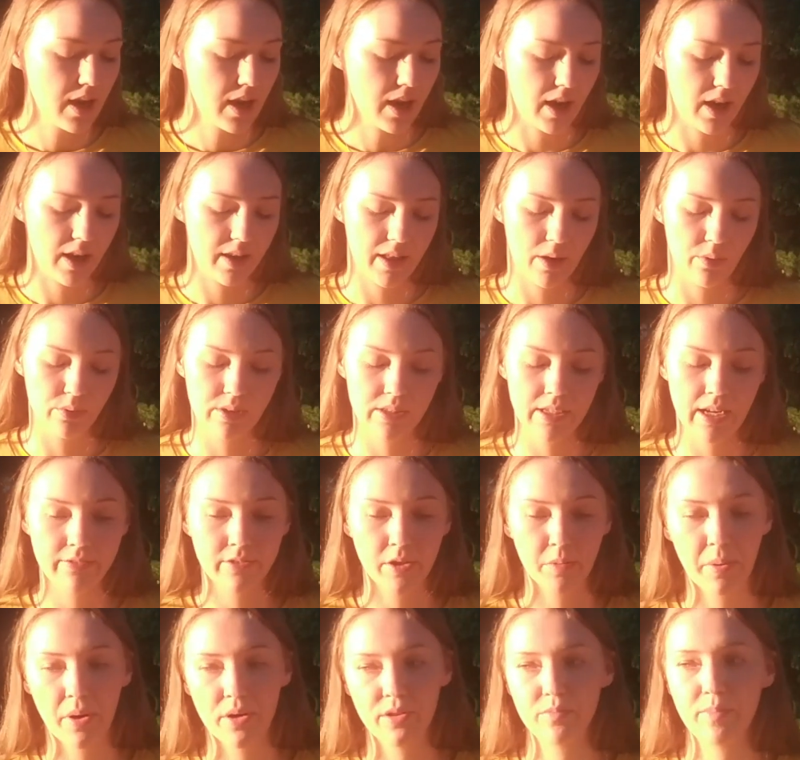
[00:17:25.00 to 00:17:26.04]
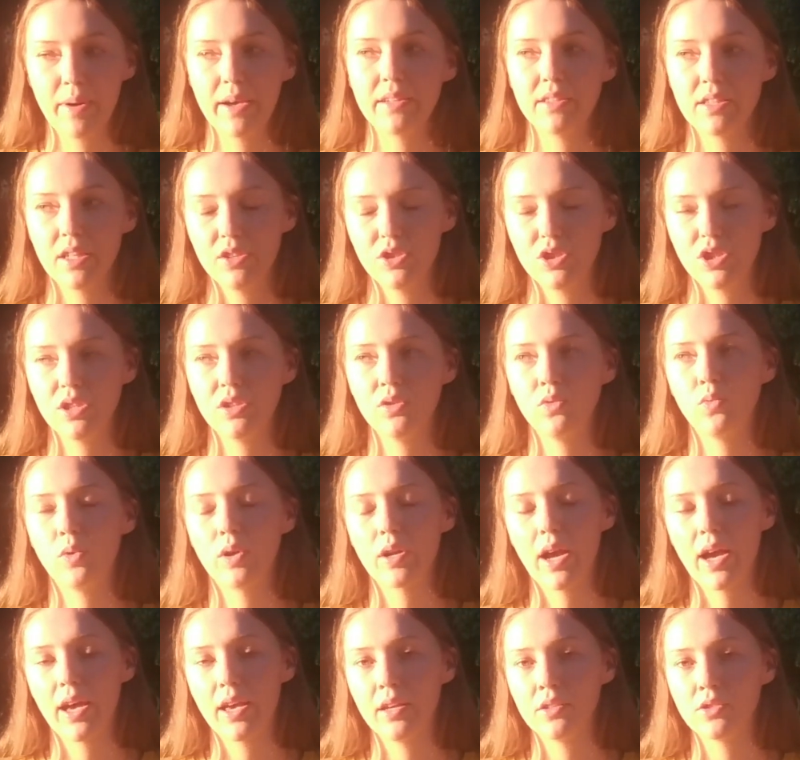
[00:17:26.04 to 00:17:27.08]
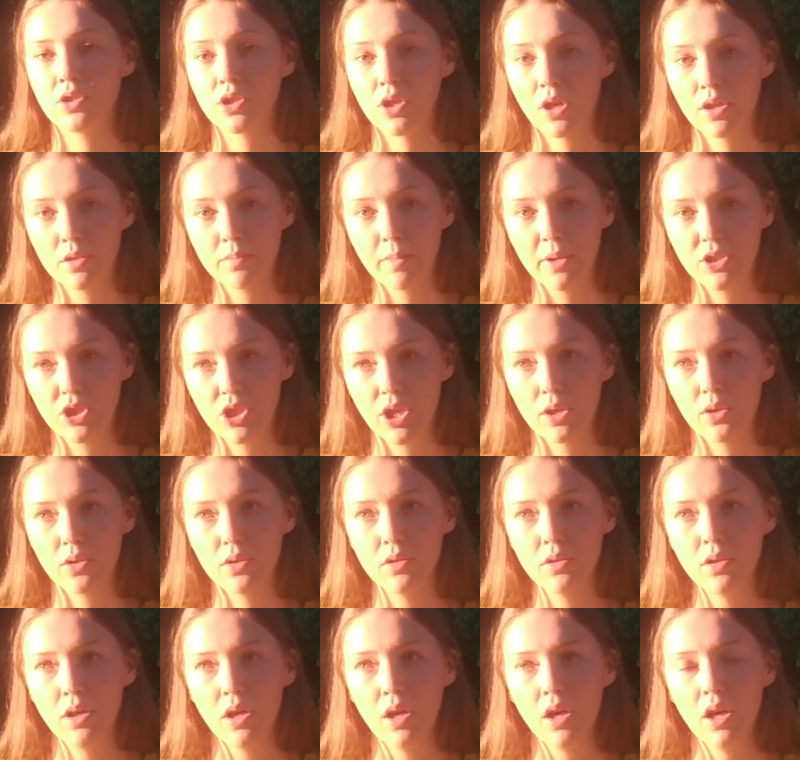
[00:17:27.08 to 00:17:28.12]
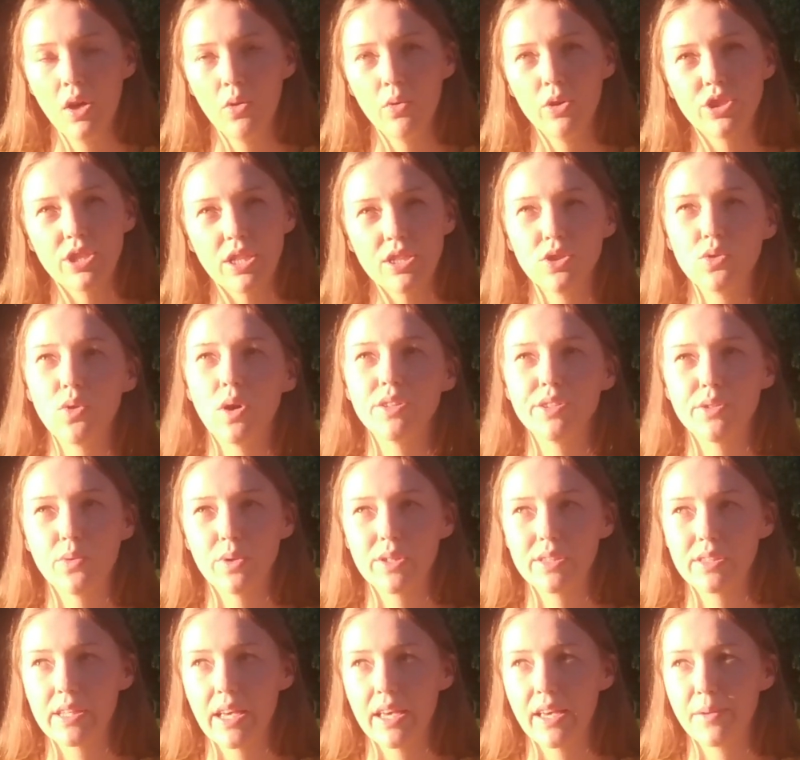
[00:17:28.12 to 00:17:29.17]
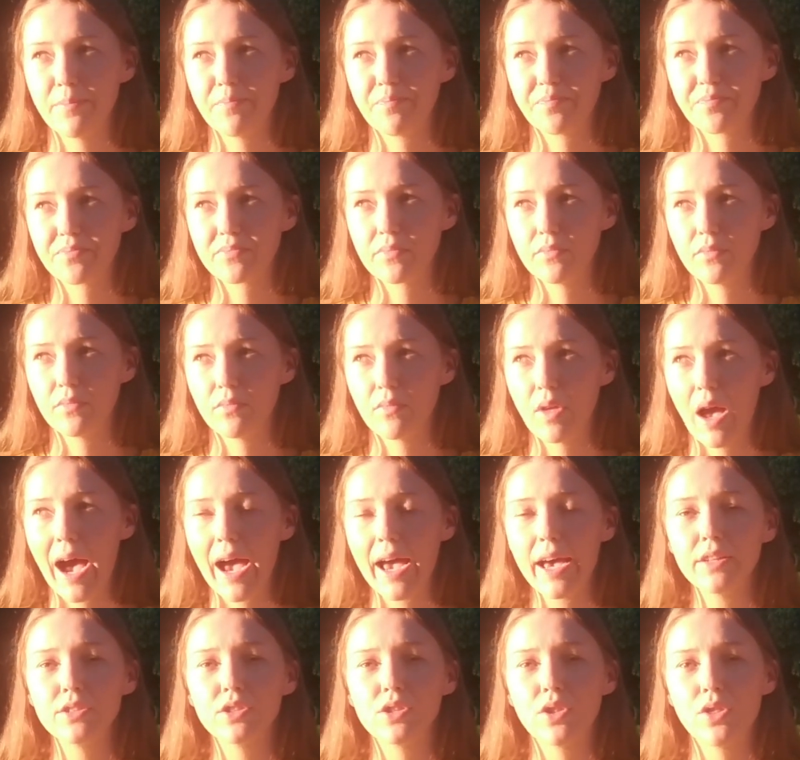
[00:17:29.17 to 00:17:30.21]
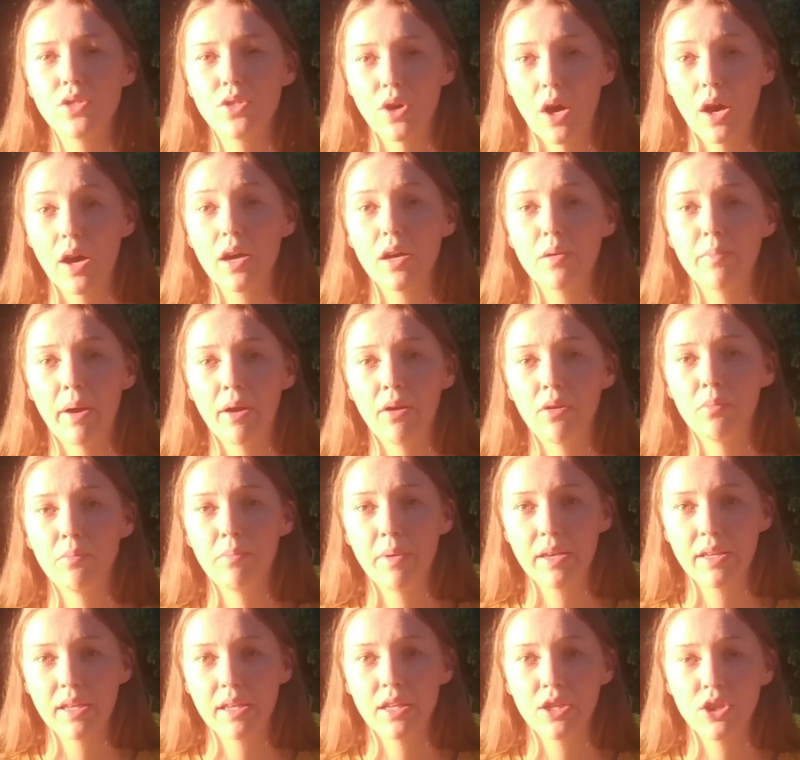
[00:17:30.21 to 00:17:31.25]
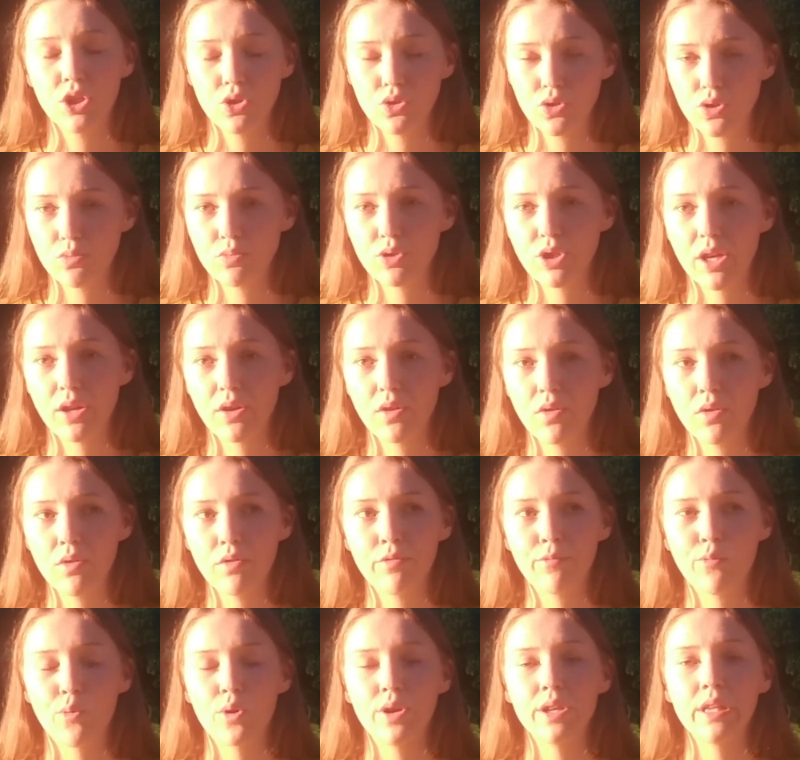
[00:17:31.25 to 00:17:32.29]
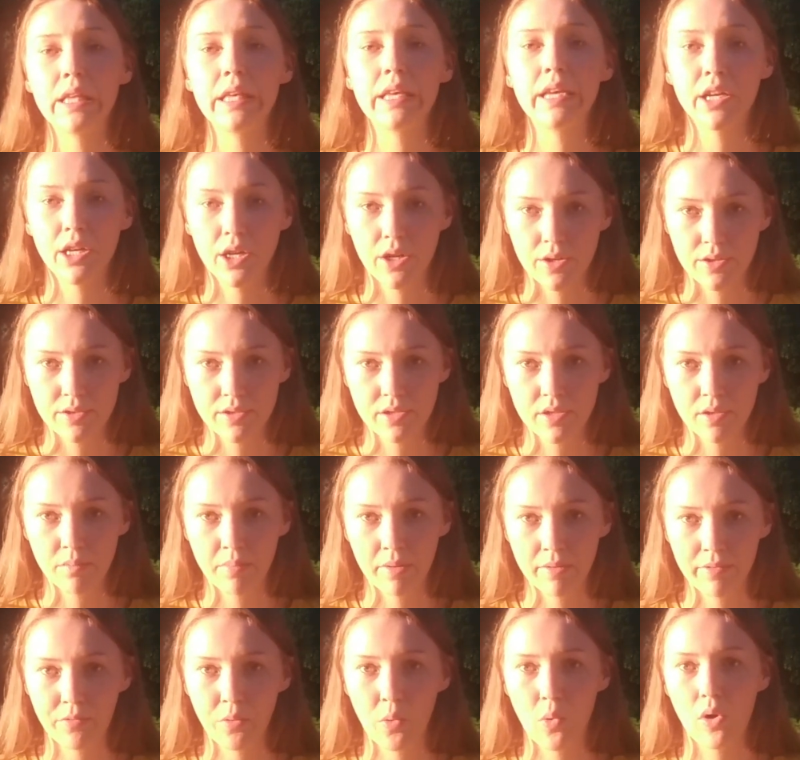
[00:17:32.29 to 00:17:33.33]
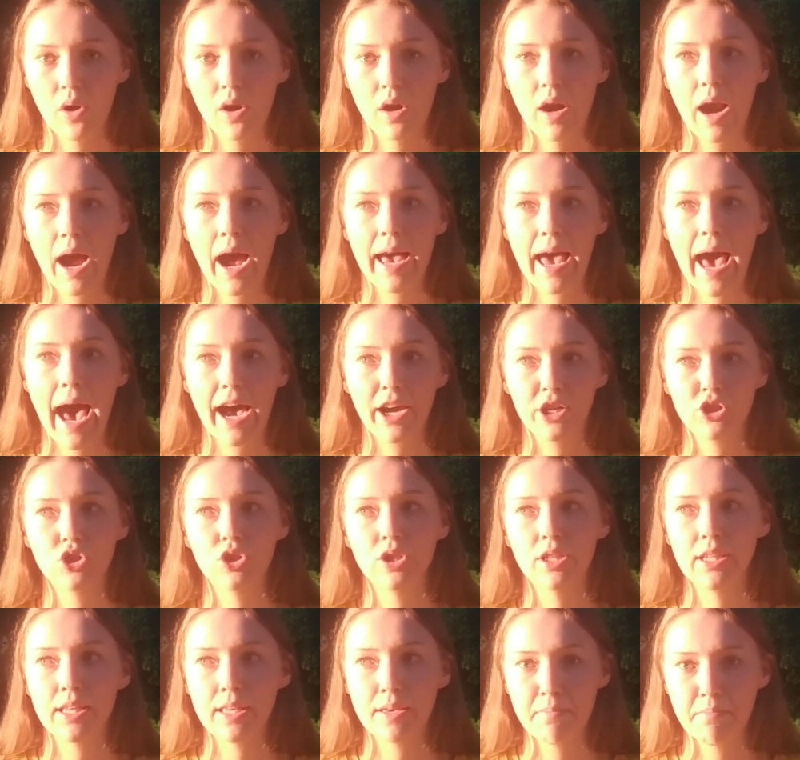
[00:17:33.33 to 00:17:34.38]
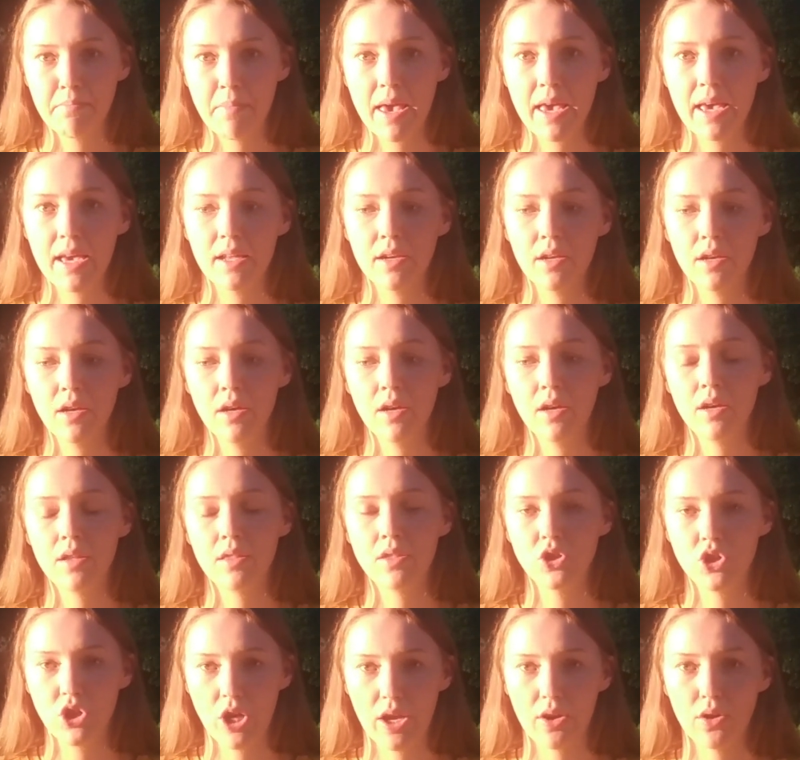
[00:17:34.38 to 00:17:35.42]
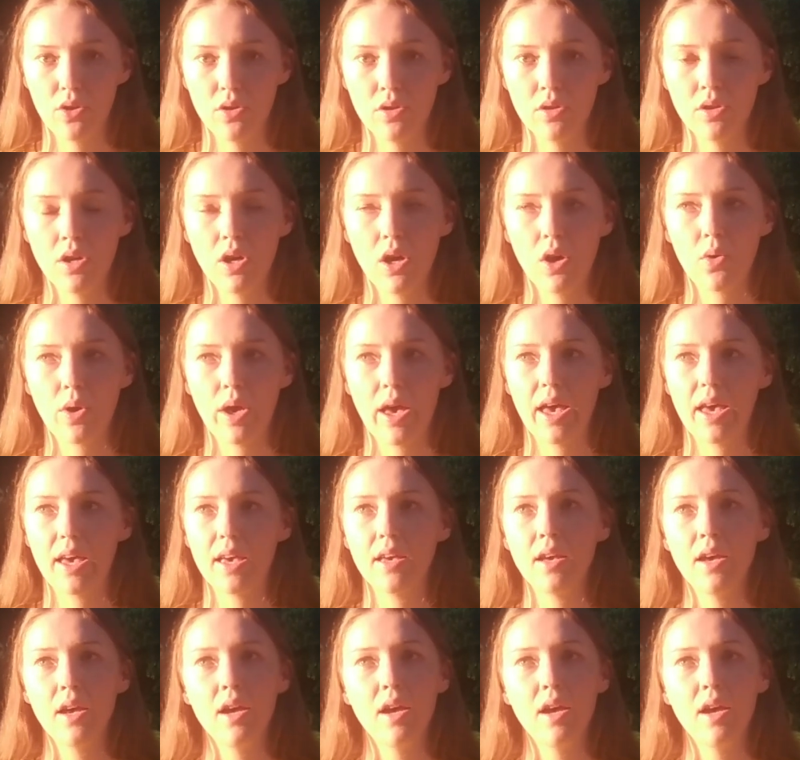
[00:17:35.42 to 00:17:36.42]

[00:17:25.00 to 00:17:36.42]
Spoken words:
That was never a part of my intention when I started my channel, which I do also want to say I had thought about making a YouTube channel for years before I actually made the channel. Okay.